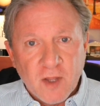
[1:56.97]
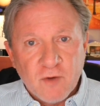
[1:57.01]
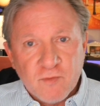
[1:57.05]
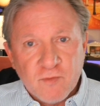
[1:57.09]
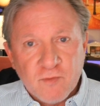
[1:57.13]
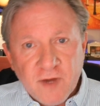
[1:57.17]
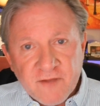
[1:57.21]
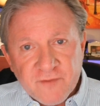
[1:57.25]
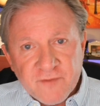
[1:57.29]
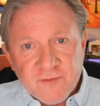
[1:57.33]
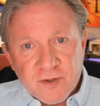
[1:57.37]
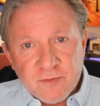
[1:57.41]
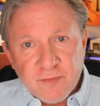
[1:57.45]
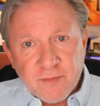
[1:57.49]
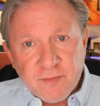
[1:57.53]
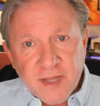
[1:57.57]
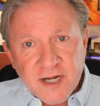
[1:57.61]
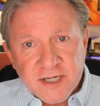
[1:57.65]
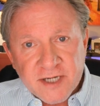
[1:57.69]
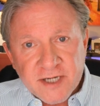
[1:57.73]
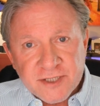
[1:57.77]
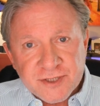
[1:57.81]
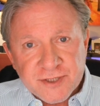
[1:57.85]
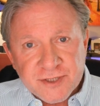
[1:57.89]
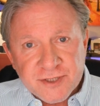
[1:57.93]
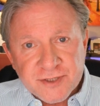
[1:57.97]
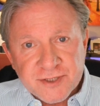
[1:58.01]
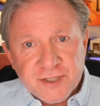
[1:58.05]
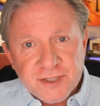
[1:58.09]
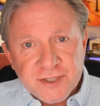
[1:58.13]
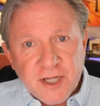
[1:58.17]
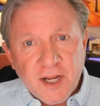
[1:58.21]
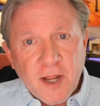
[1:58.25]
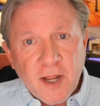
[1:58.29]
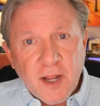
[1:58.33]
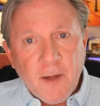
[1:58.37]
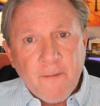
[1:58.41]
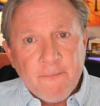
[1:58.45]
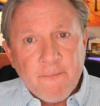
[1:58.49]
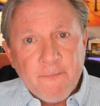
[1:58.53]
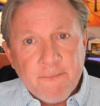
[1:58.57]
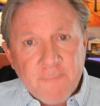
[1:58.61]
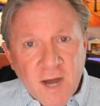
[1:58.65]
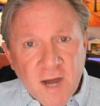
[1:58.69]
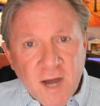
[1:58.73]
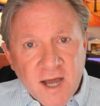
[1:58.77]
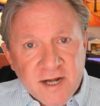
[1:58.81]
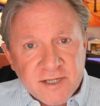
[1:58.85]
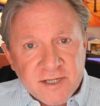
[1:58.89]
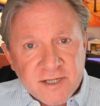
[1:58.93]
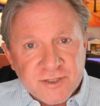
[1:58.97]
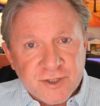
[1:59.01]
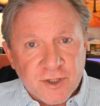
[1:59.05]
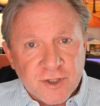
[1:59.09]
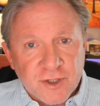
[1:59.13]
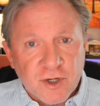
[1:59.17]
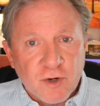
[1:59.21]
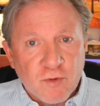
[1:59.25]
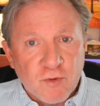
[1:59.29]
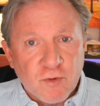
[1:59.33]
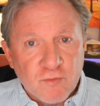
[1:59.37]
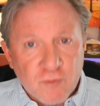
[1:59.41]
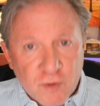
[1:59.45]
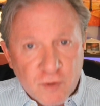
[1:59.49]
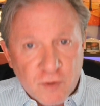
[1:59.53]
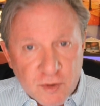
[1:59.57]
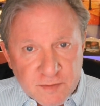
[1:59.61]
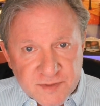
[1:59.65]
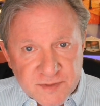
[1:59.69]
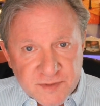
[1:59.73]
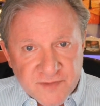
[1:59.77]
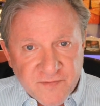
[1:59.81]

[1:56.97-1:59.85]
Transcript: Revenue managers monitor rooms